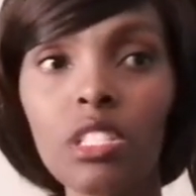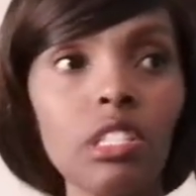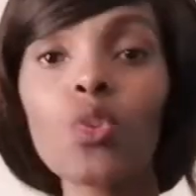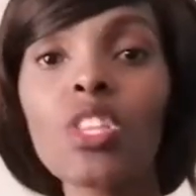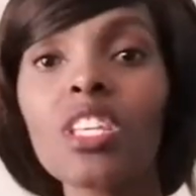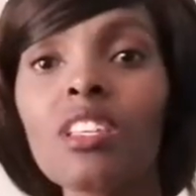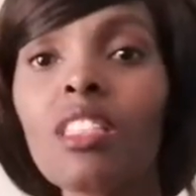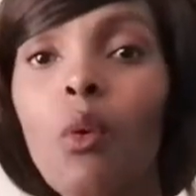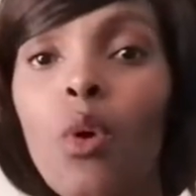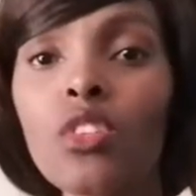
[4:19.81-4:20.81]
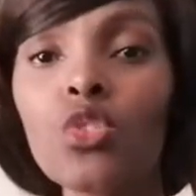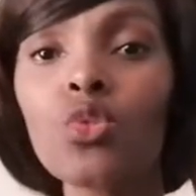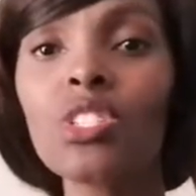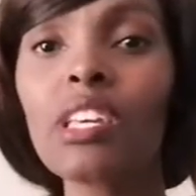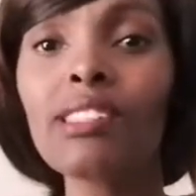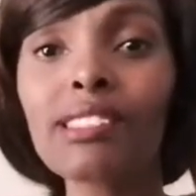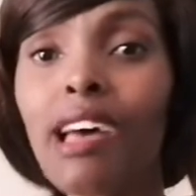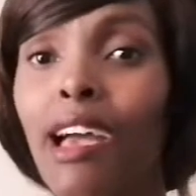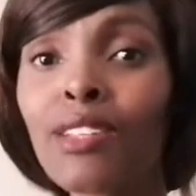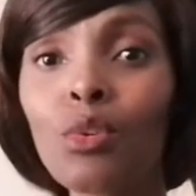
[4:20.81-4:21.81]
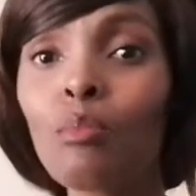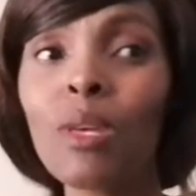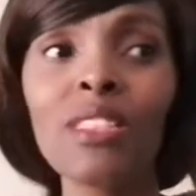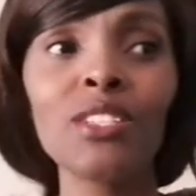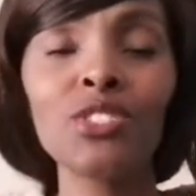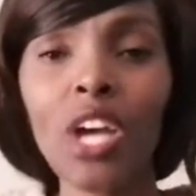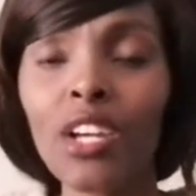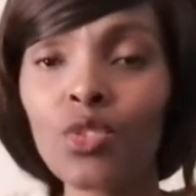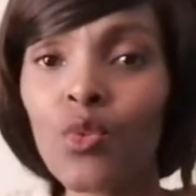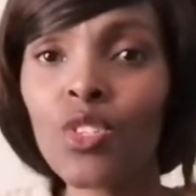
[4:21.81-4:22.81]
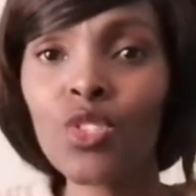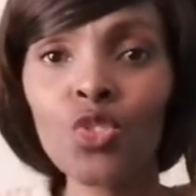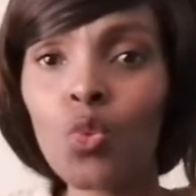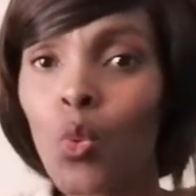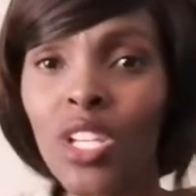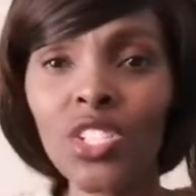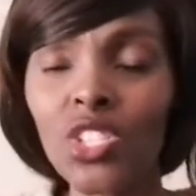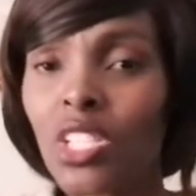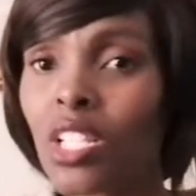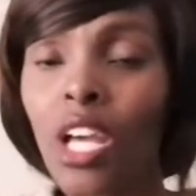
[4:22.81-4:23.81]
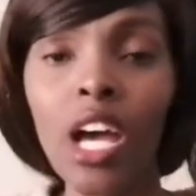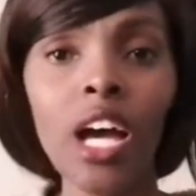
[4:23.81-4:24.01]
So they either want you to take sides or be the judge of the situation.